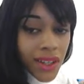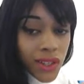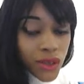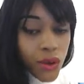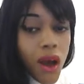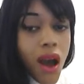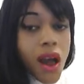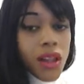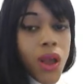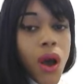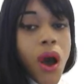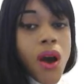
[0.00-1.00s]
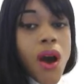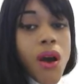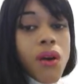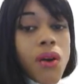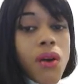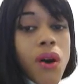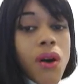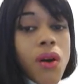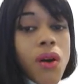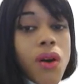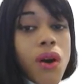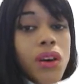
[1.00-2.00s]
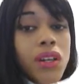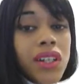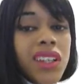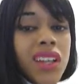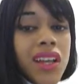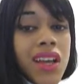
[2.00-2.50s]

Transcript: So, oh Lord,